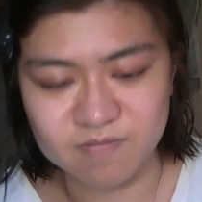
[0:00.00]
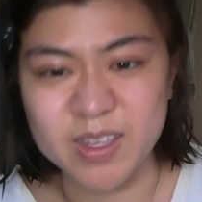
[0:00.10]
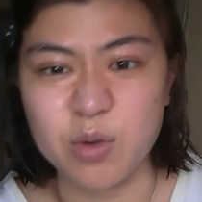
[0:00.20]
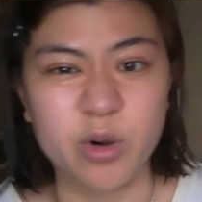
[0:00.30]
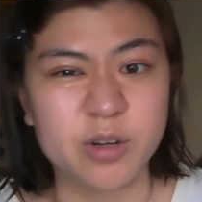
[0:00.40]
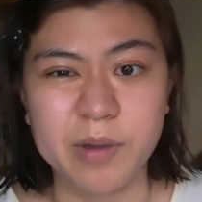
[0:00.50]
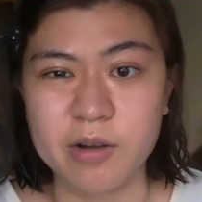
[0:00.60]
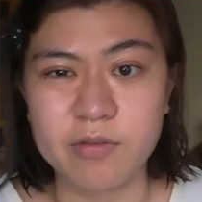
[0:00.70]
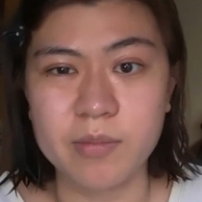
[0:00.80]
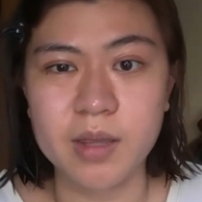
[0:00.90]
it worked
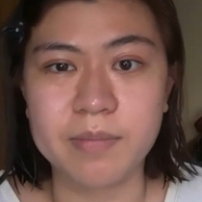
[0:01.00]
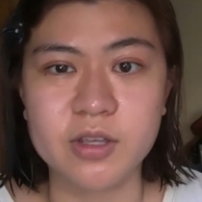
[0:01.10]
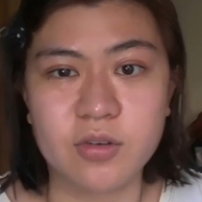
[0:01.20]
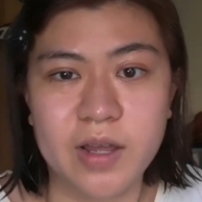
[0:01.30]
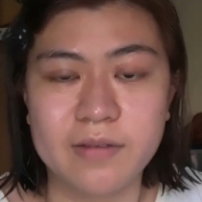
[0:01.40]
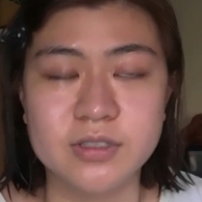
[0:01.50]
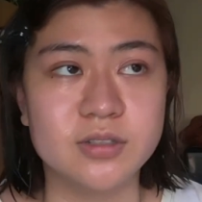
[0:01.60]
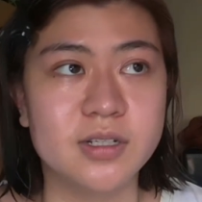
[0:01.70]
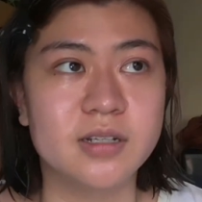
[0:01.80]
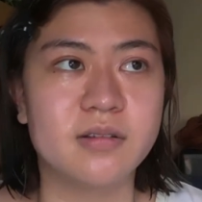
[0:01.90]
better for me, but you don't have to
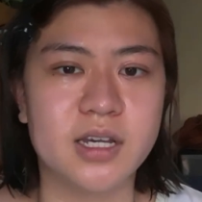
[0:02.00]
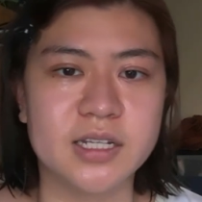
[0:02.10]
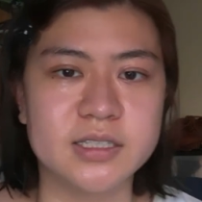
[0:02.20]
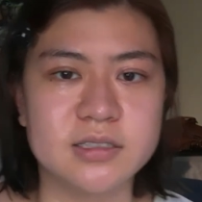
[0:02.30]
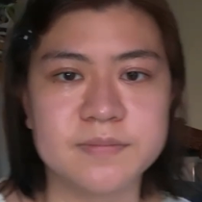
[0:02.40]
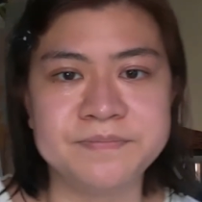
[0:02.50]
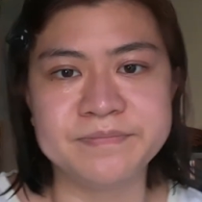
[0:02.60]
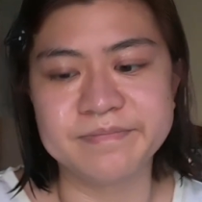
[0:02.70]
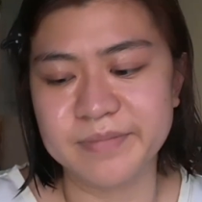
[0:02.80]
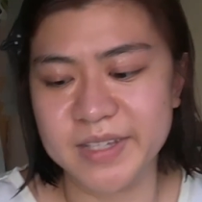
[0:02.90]
do it. And
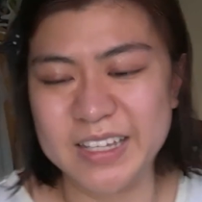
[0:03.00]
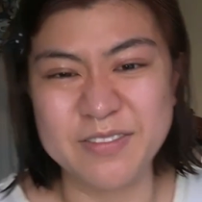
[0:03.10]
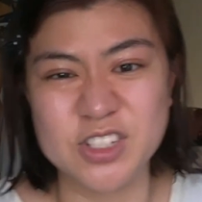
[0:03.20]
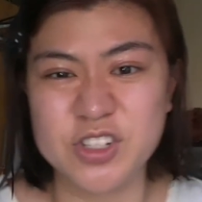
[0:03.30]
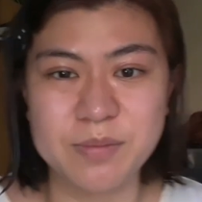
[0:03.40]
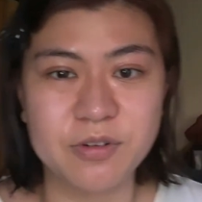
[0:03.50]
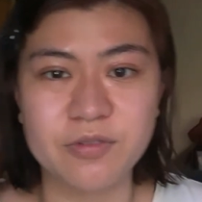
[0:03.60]
if it's cheaper